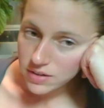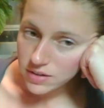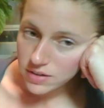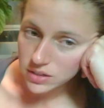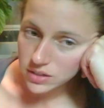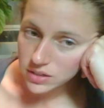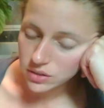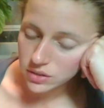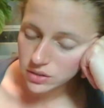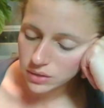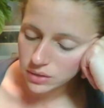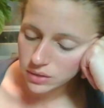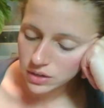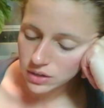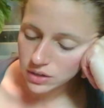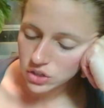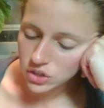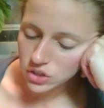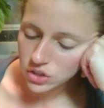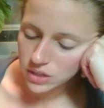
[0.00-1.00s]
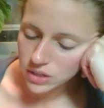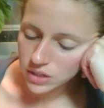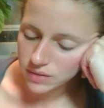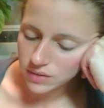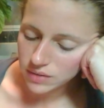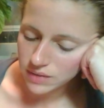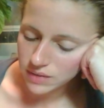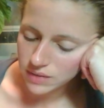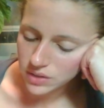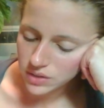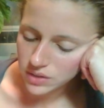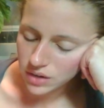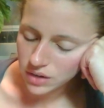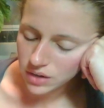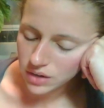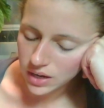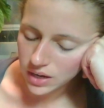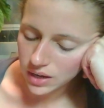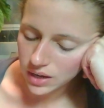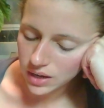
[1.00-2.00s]
609G of the
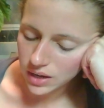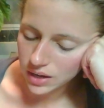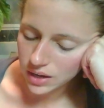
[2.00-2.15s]
fcra,